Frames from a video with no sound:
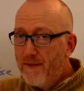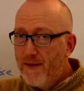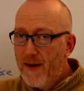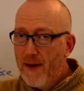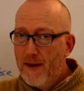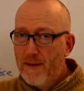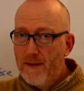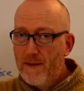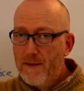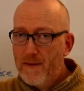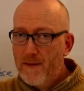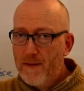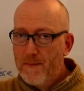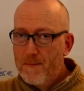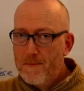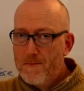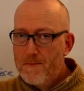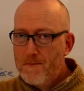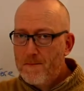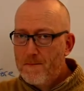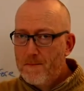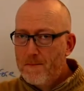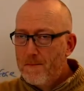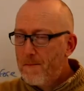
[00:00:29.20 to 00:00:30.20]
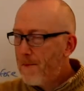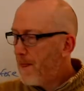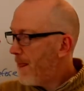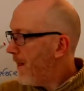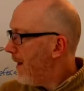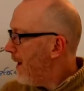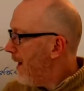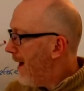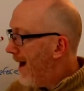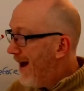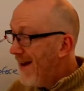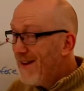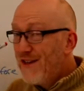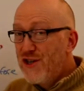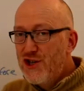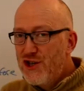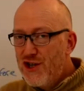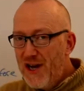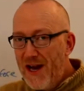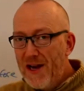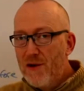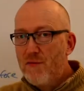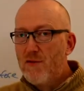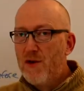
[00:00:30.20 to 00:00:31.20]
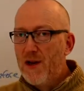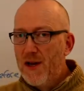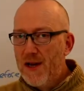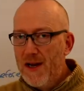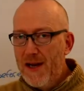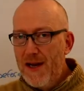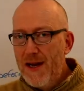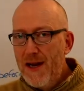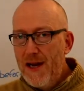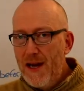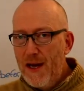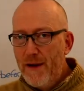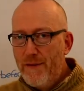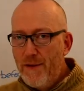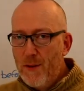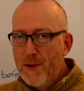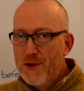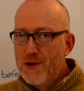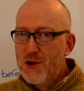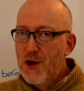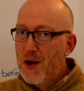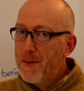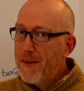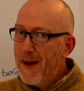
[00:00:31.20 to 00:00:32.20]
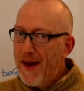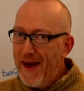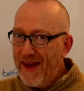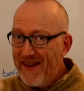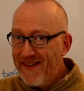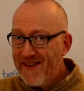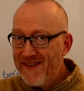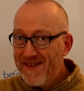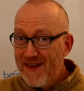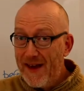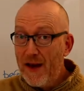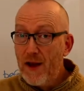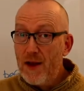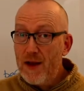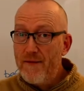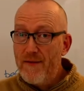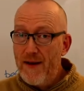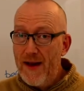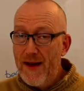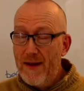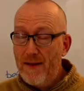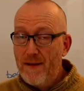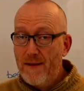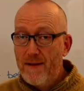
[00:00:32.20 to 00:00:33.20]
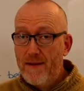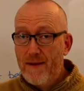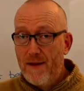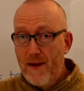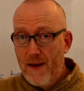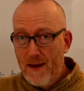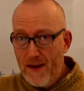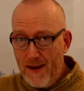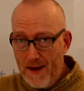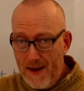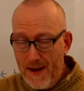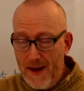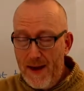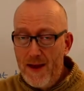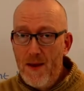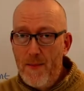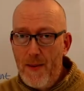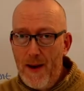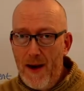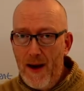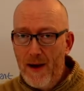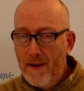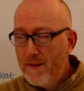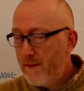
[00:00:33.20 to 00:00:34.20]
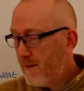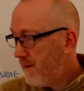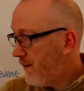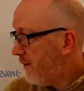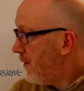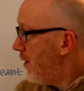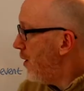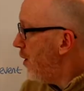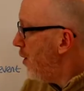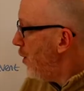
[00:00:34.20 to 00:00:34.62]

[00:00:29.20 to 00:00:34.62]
event, and generally if you are talking about a single event in the past,